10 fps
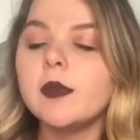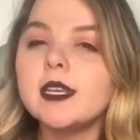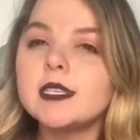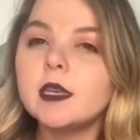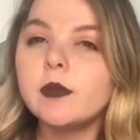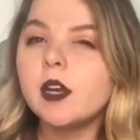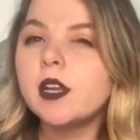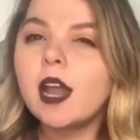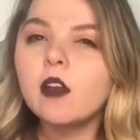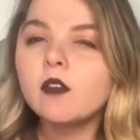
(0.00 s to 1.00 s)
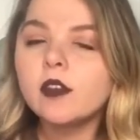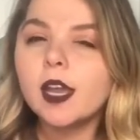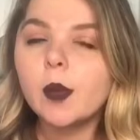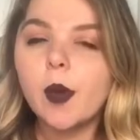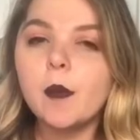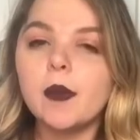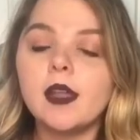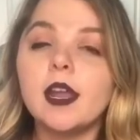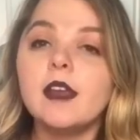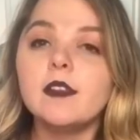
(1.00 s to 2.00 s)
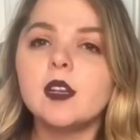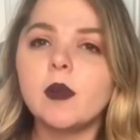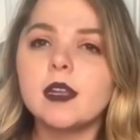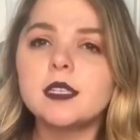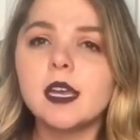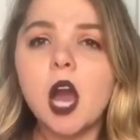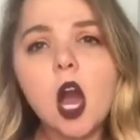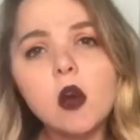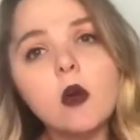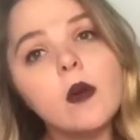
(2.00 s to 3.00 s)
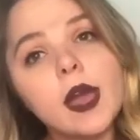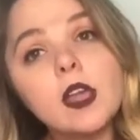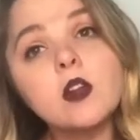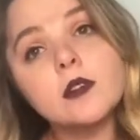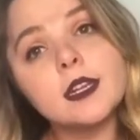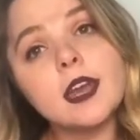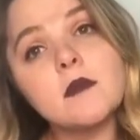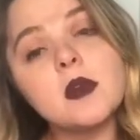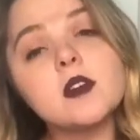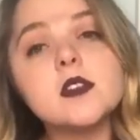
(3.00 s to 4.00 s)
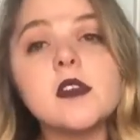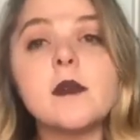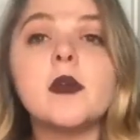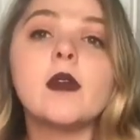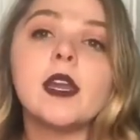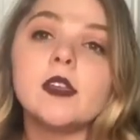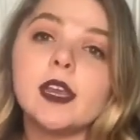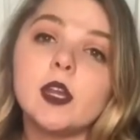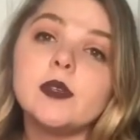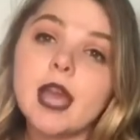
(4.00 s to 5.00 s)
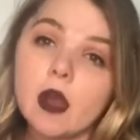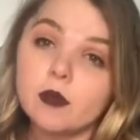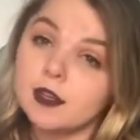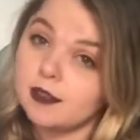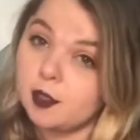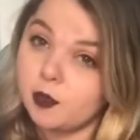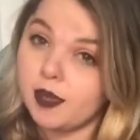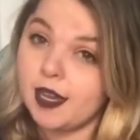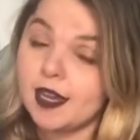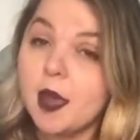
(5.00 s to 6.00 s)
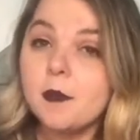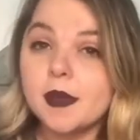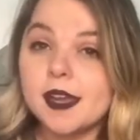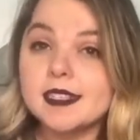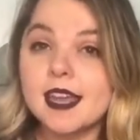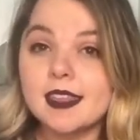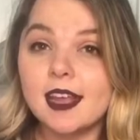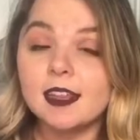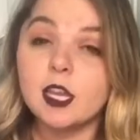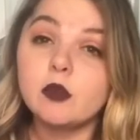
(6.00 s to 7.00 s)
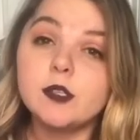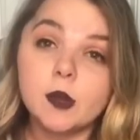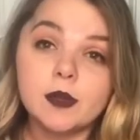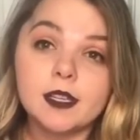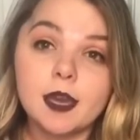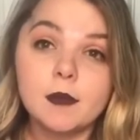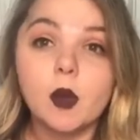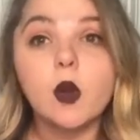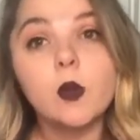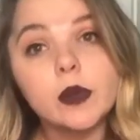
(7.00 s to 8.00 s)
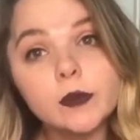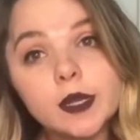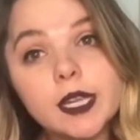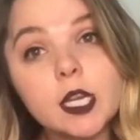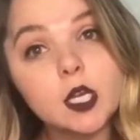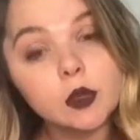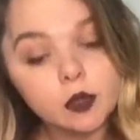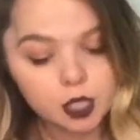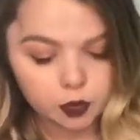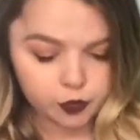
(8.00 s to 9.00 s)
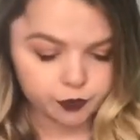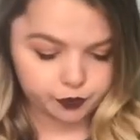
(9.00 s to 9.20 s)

he's sleeping good and I don't feel like pumping, then your body's like, oh, okay, you don't need that milk, so let me regulate you down a little bit, because I think that you don't need that milk when really you do.